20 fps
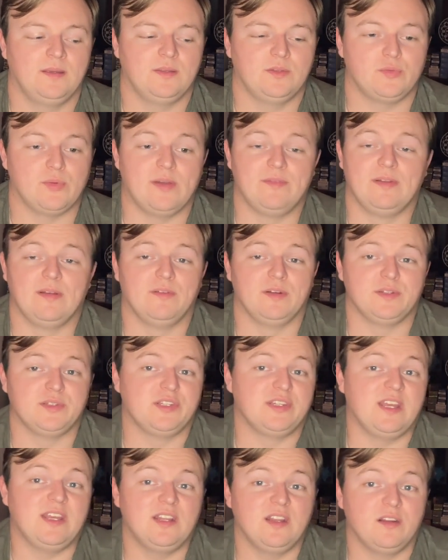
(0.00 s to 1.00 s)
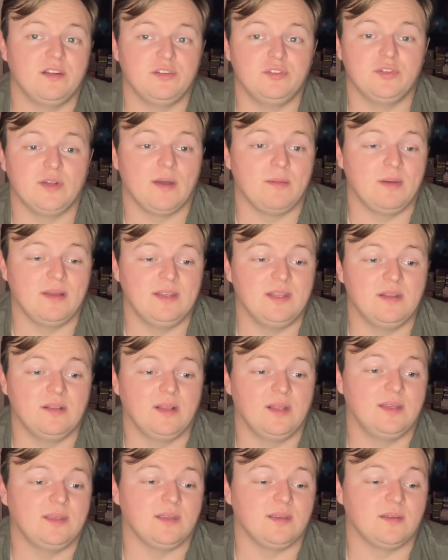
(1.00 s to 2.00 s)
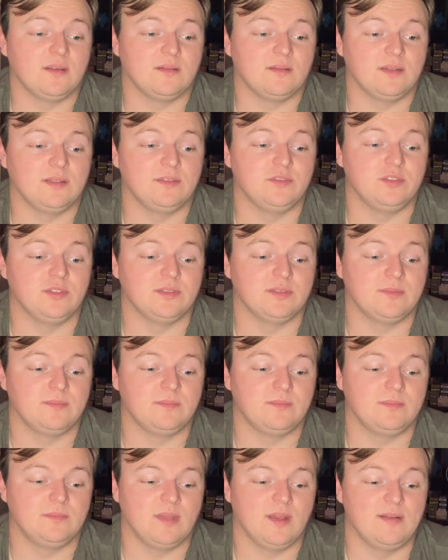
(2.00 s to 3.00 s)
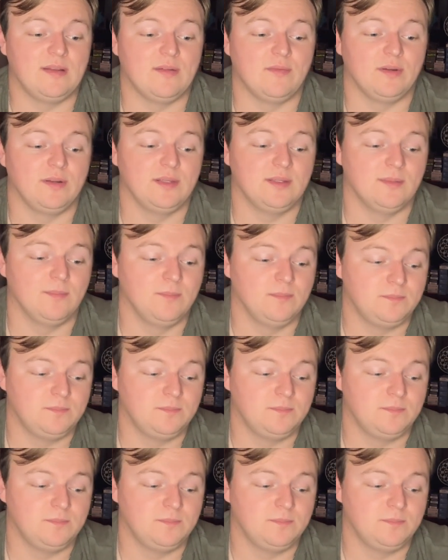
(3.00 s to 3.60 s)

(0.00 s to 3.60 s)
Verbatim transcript: So I've never stayed at a job I didn't like. I just, I never did.